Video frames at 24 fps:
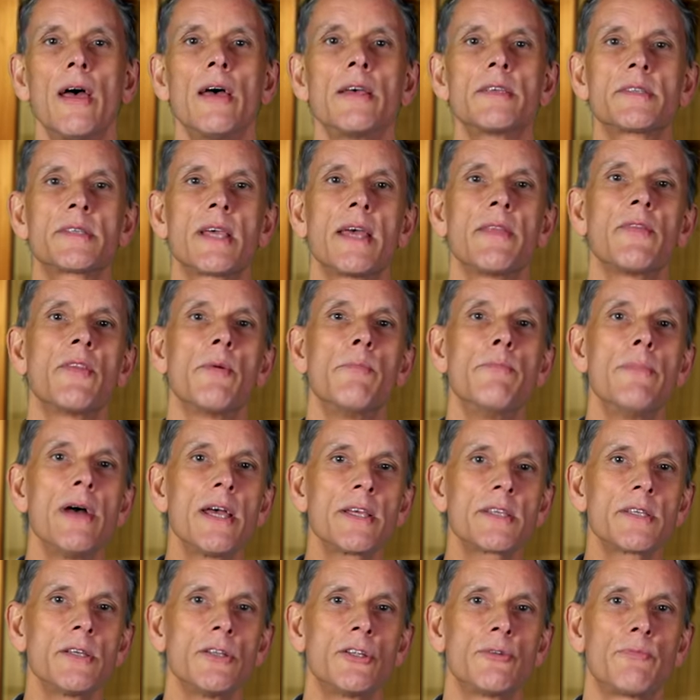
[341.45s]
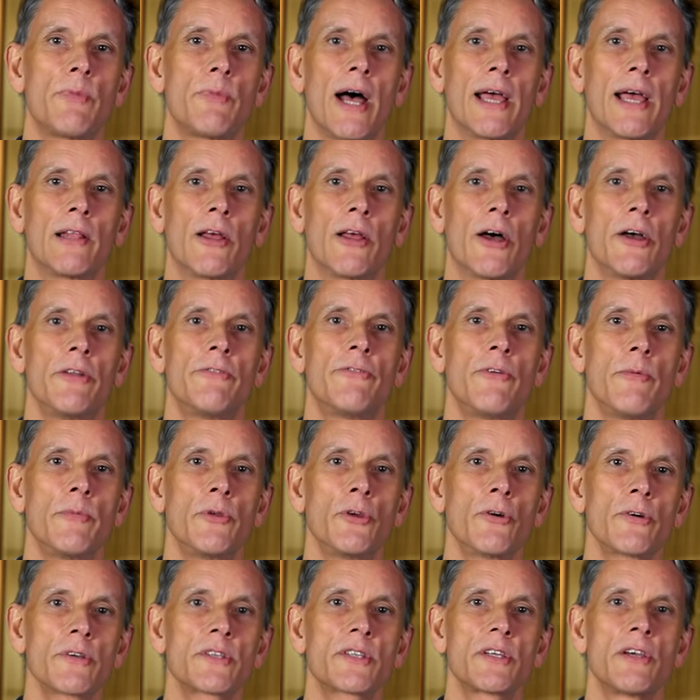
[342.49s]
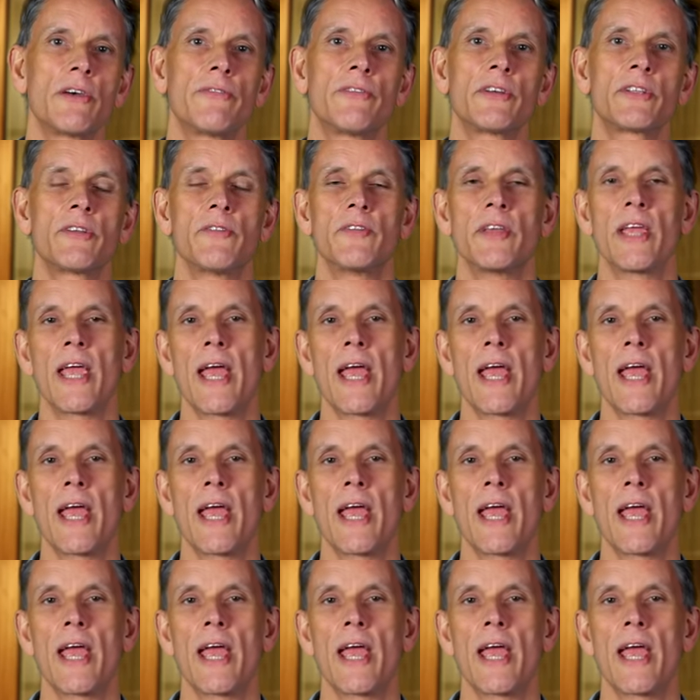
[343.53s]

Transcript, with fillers: send the message payload from your server to the